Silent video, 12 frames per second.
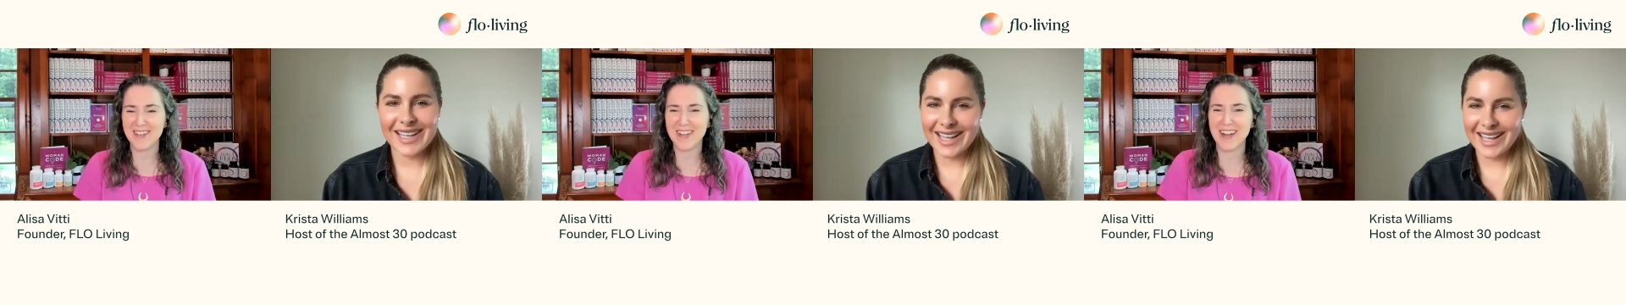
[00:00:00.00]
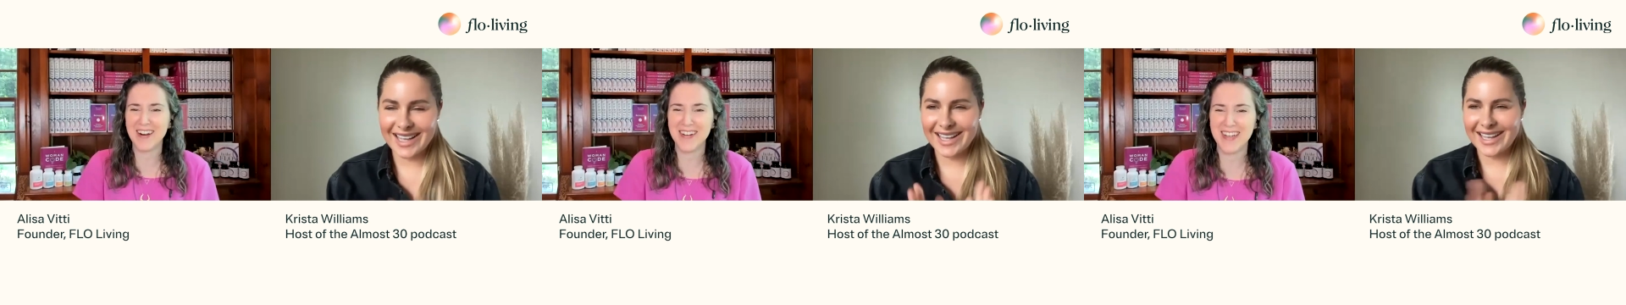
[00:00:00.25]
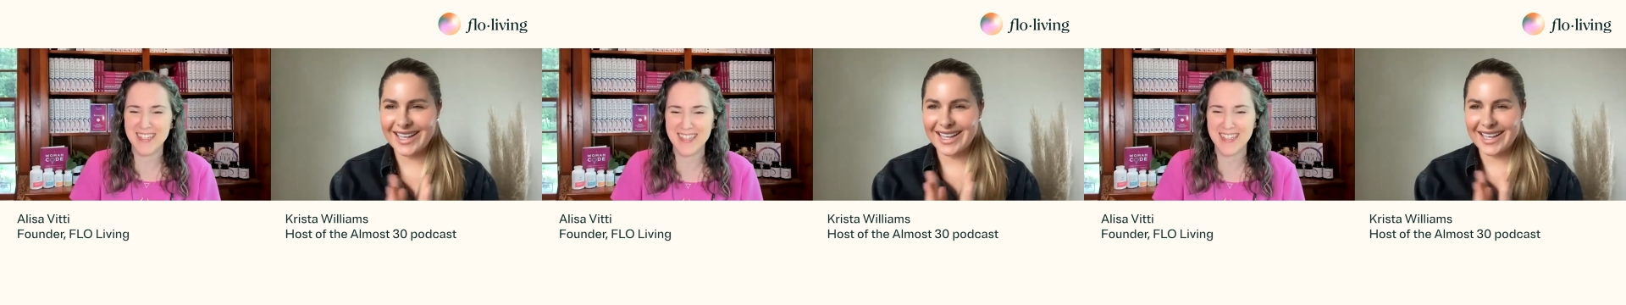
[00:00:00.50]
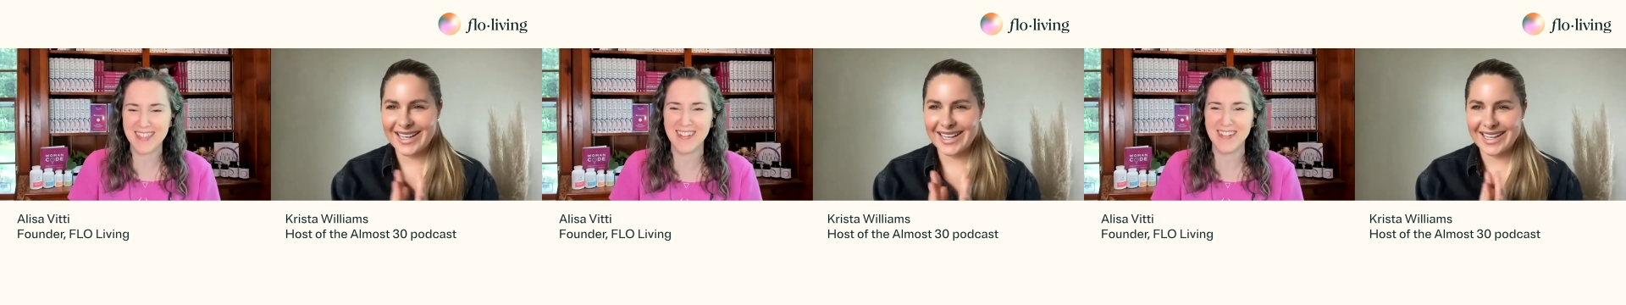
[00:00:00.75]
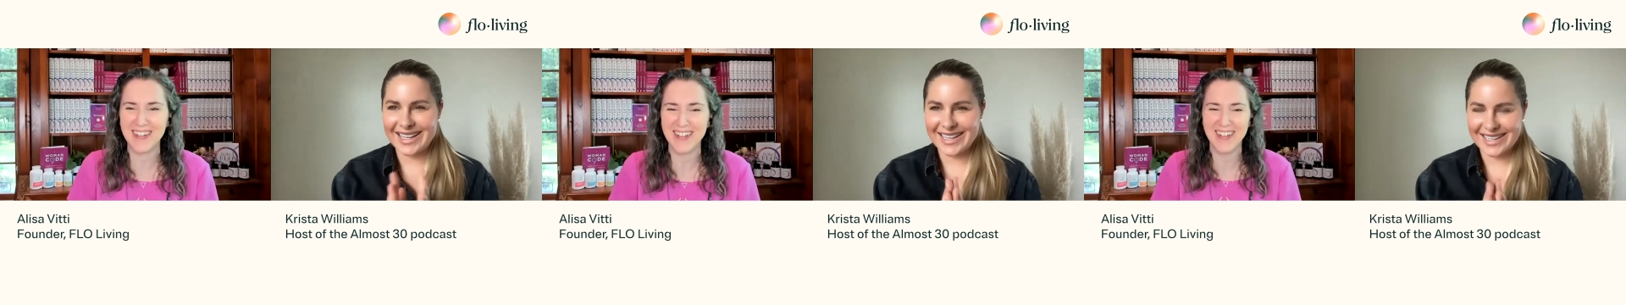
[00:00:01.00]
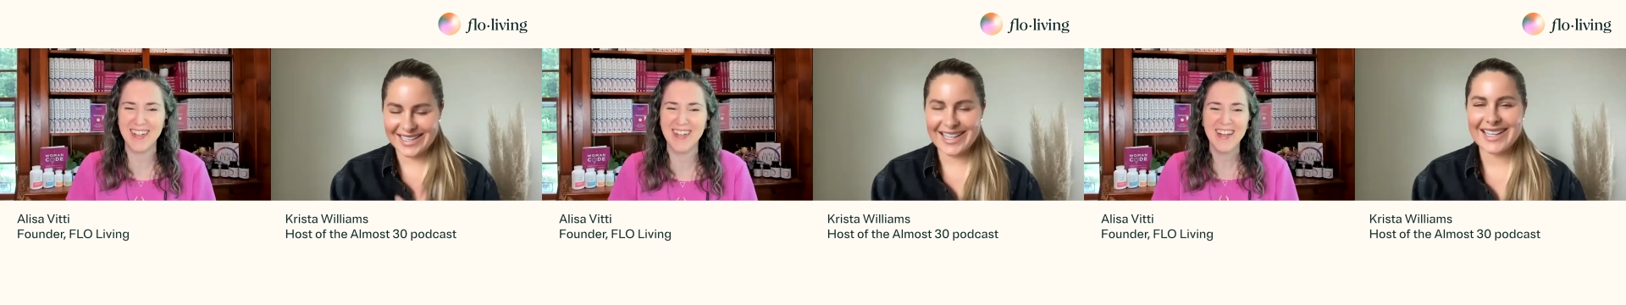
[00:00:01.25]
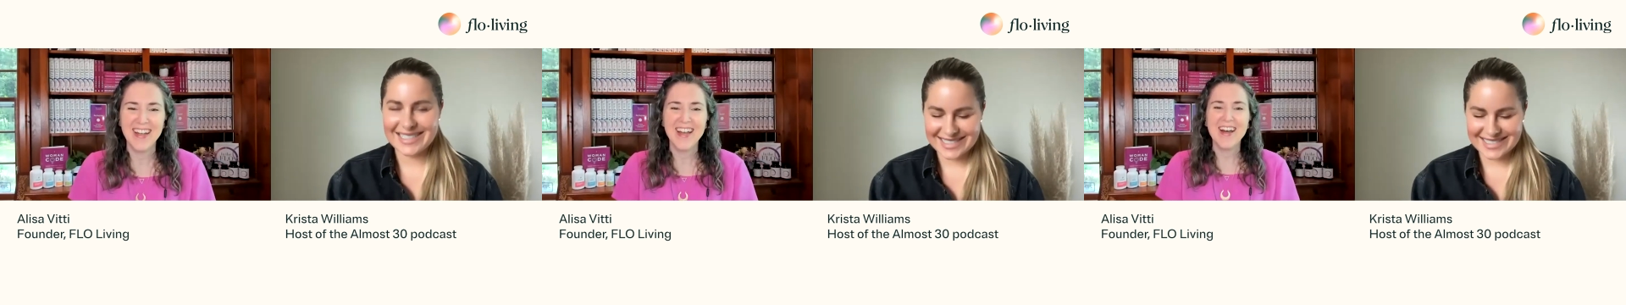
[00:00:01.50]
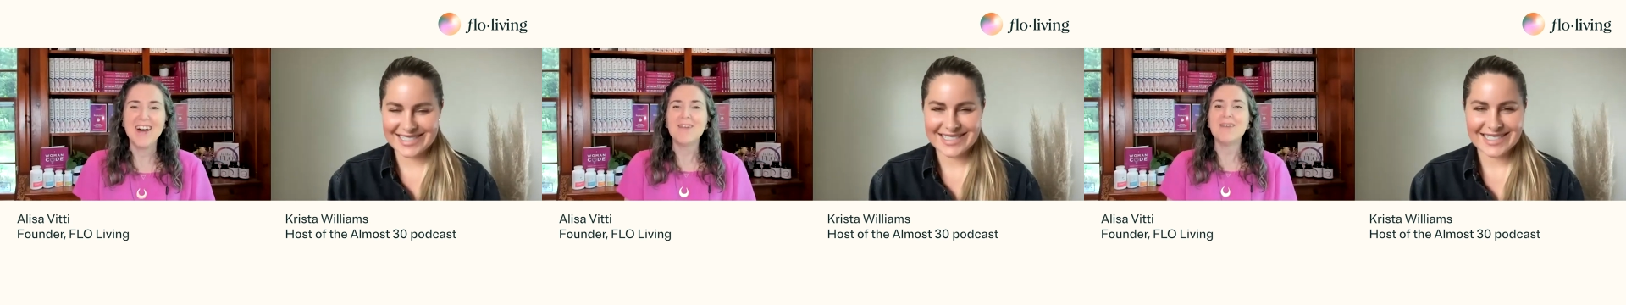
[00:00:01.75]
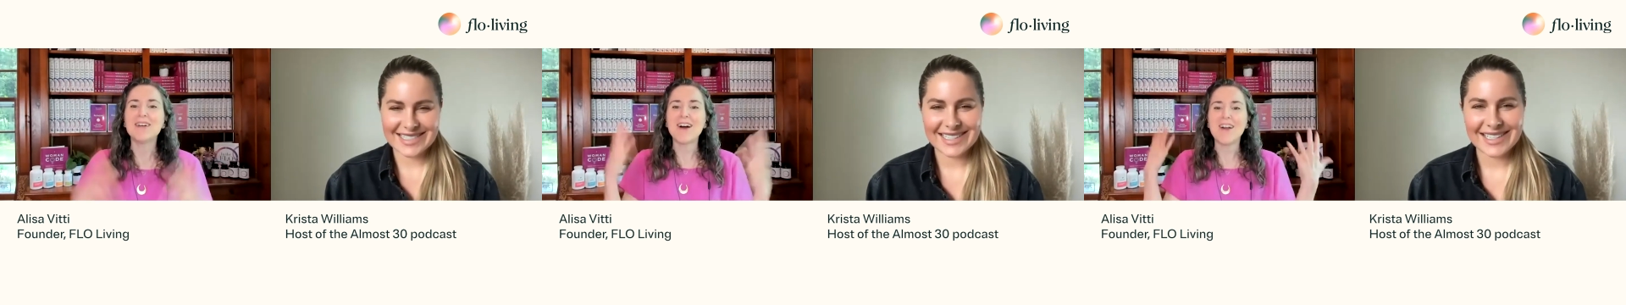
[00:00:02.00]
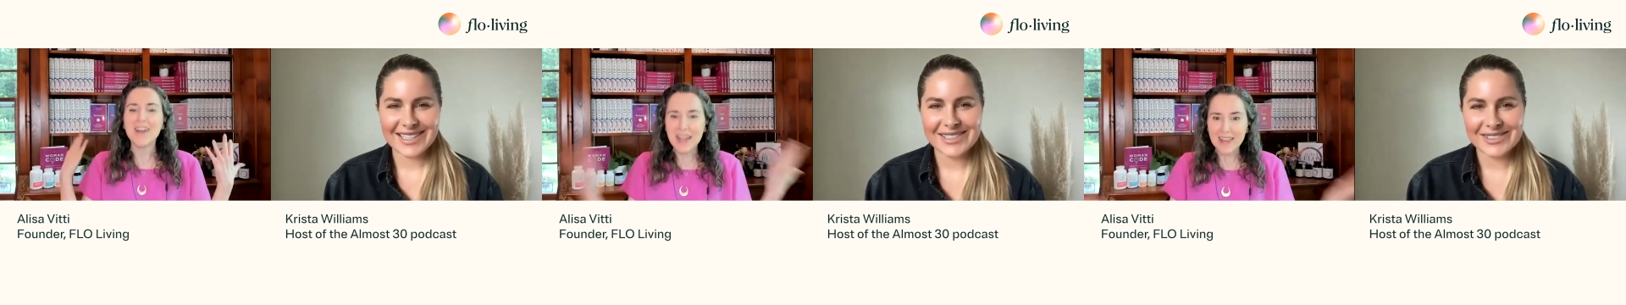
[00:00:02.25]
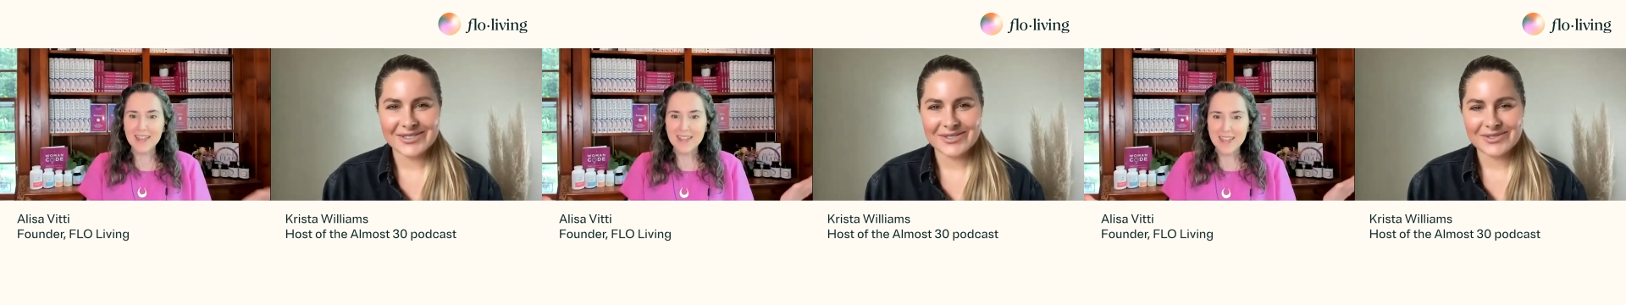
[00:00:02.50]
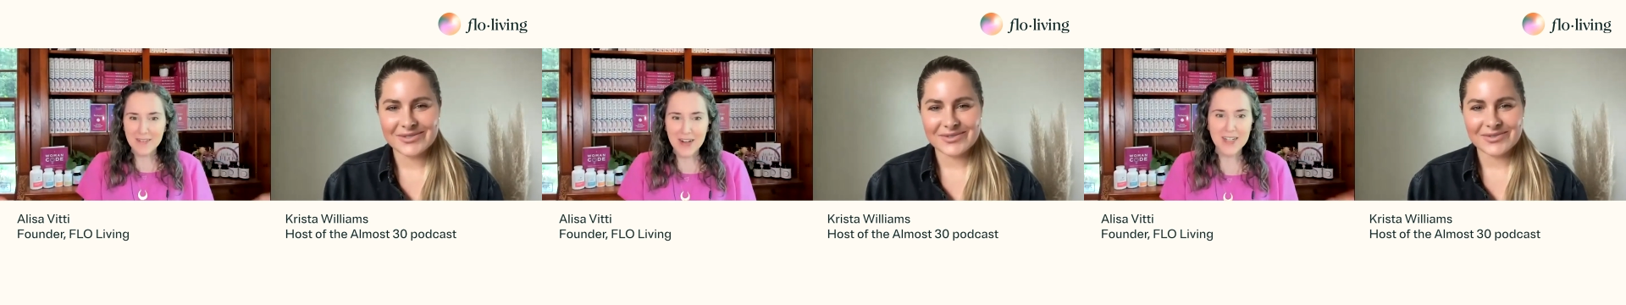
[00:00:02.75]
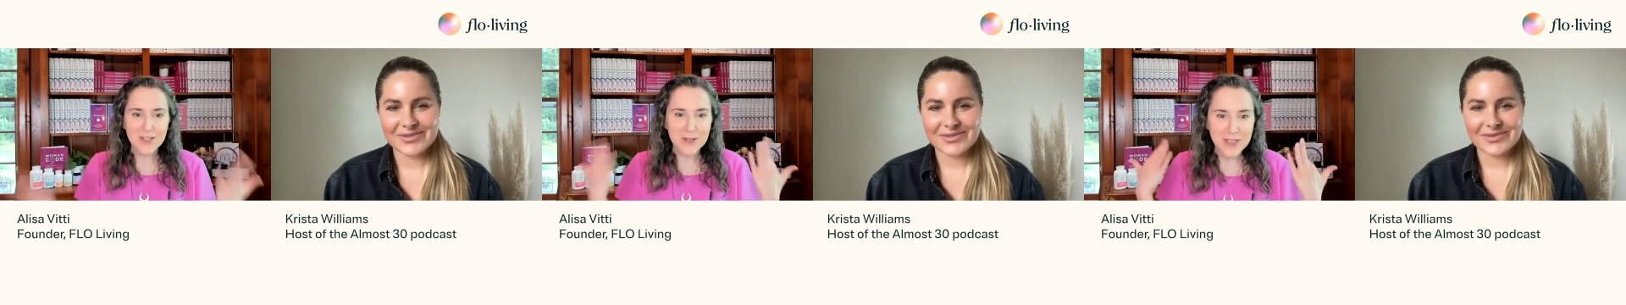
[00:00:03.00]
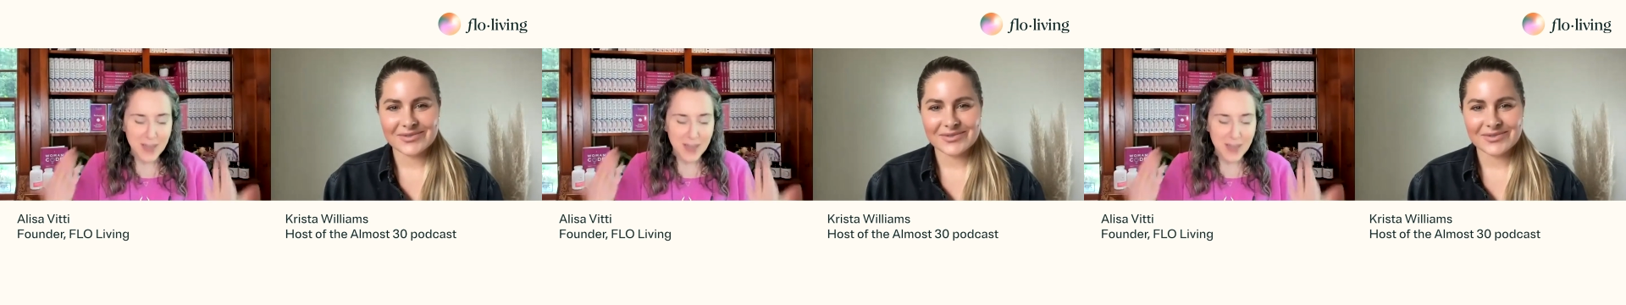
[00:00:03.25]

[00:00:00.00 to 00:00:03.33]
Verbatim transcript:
Speaker 1: we always do. well, all right, let's get right into it.